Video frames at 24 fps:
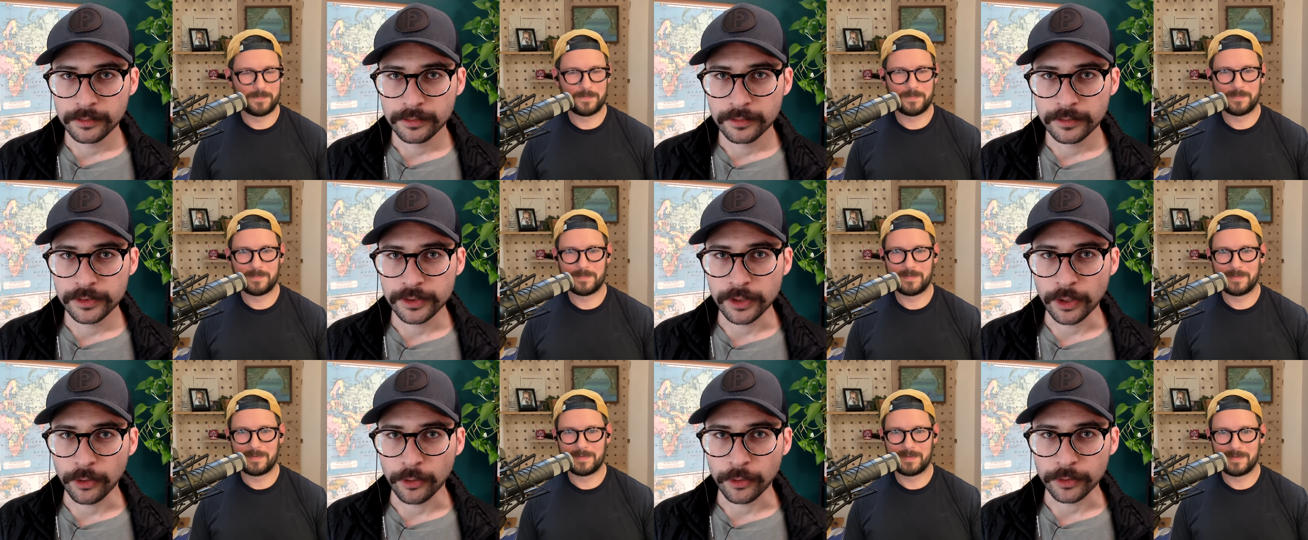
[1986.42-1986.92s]

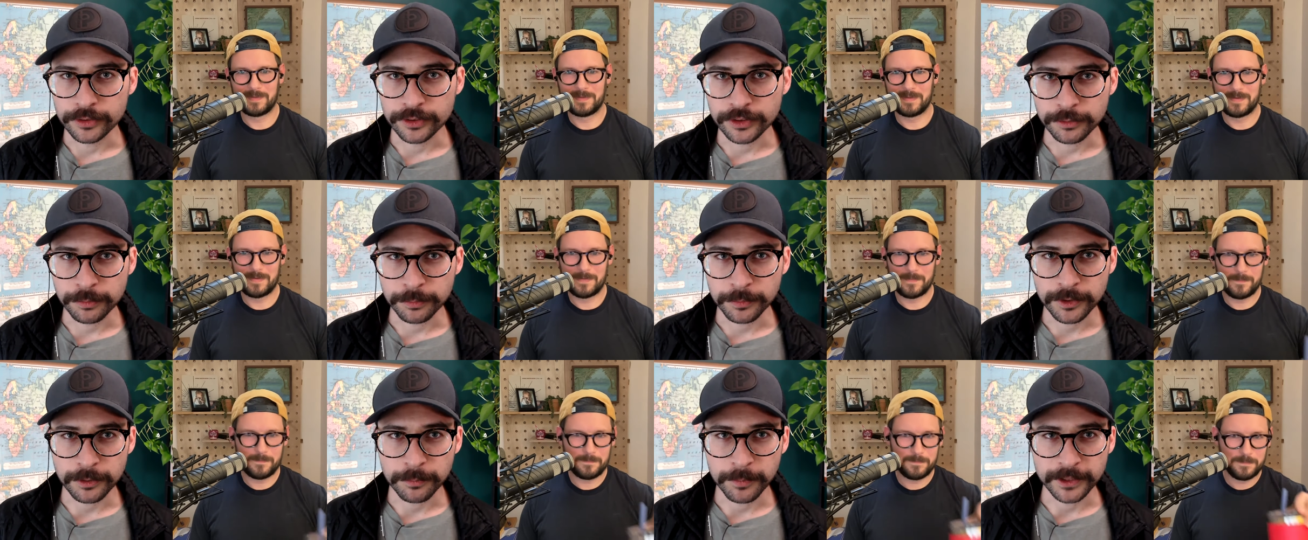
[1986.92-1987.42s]
Speaker 1: so
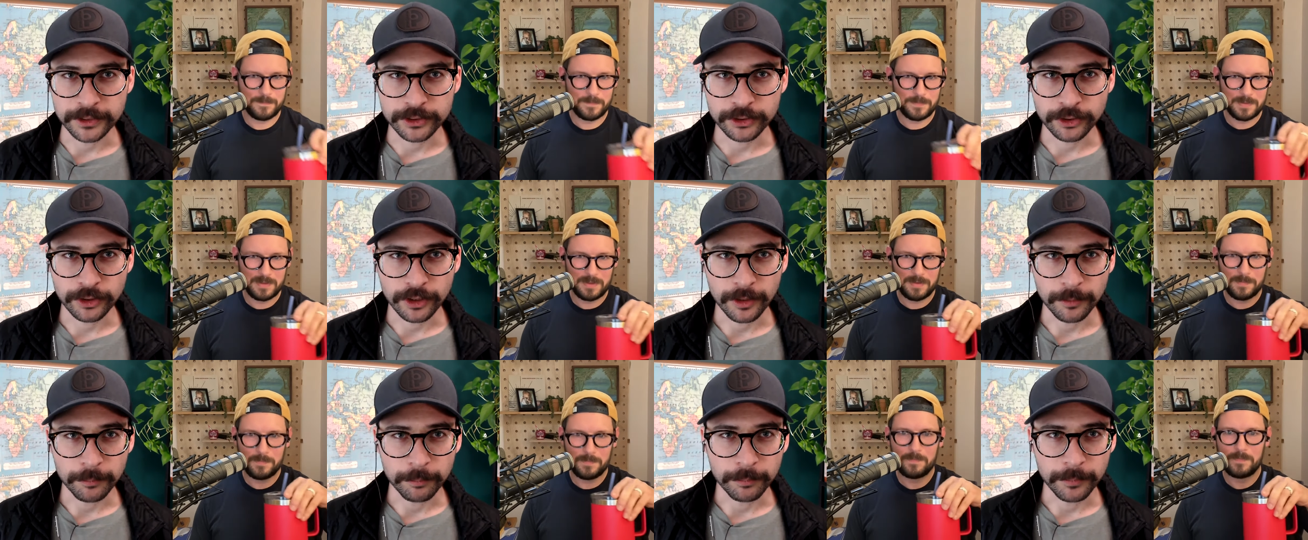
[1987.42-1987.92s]
just to make
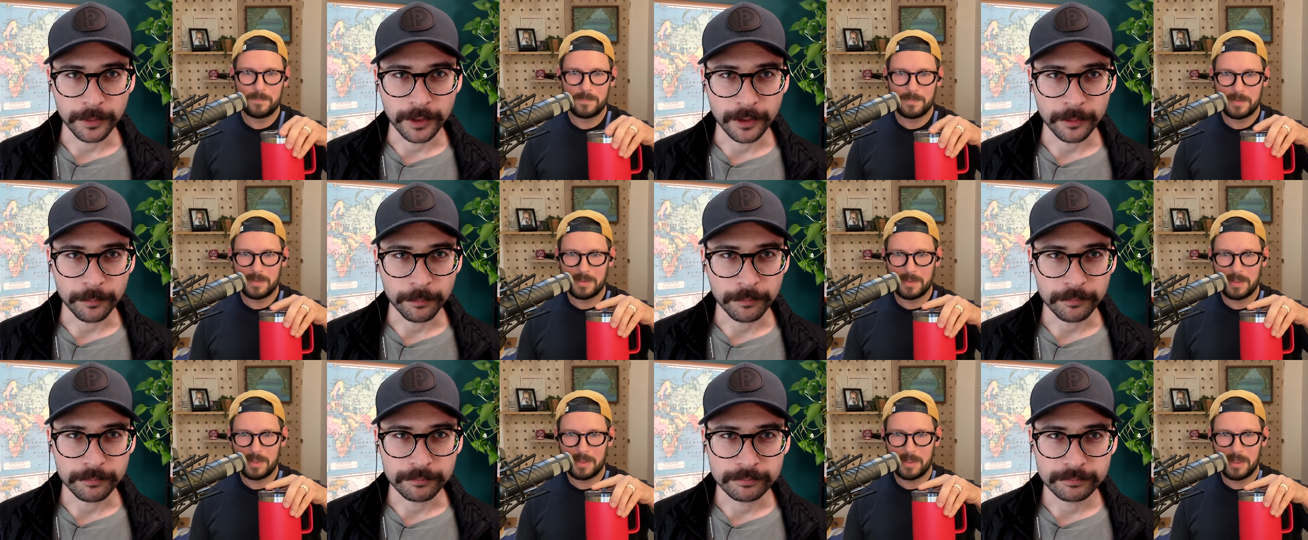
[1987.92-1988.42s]
sure i'm
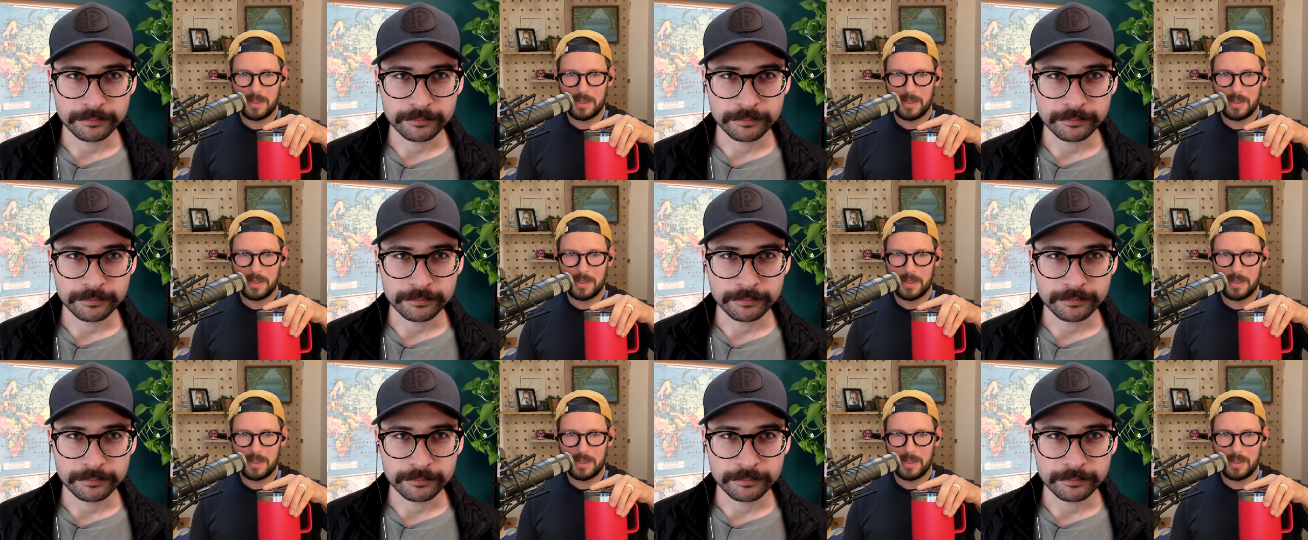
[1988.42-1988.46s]
i'm